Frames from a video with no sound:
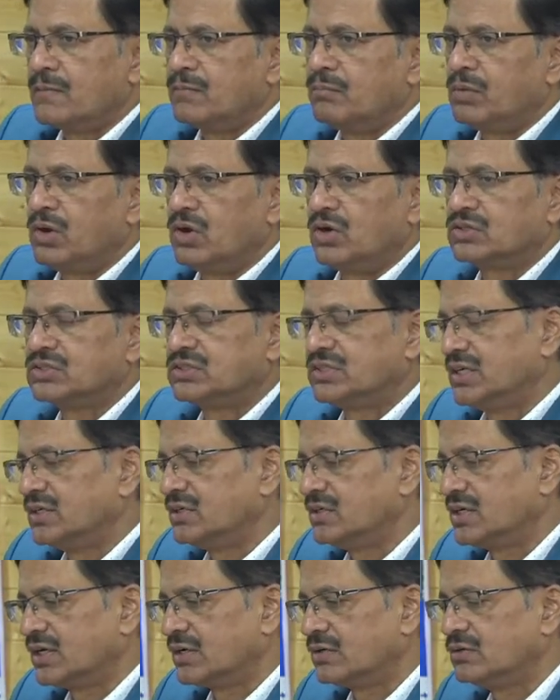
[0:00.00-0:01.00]
Blockchain.
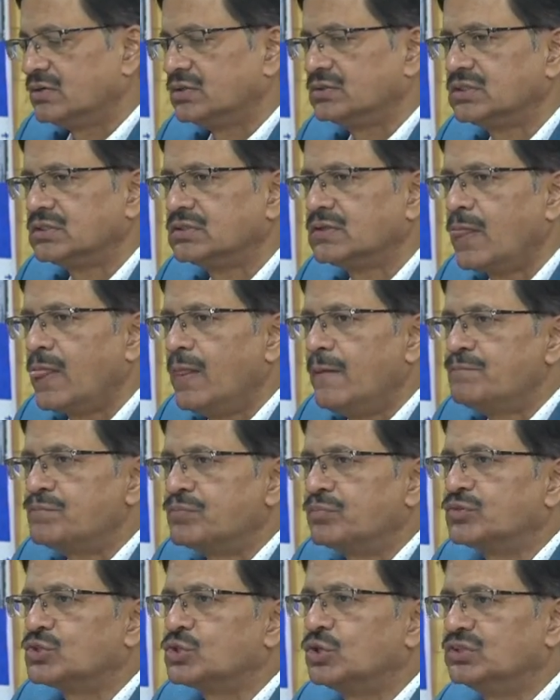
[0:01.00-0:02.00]

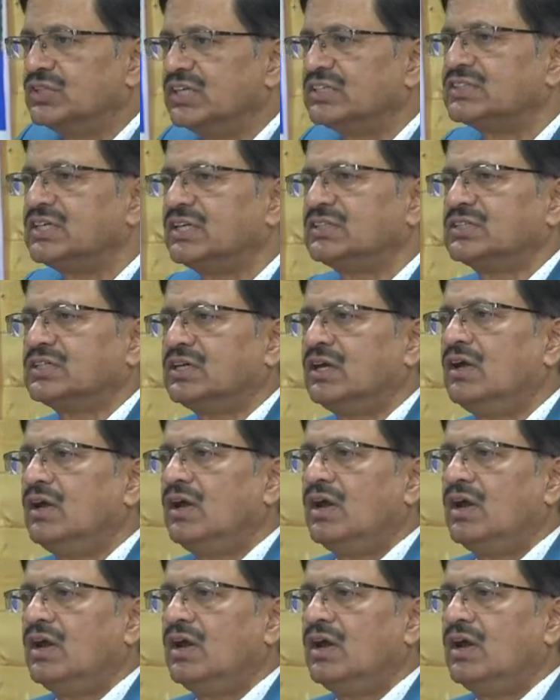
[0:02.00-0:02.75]
So this is,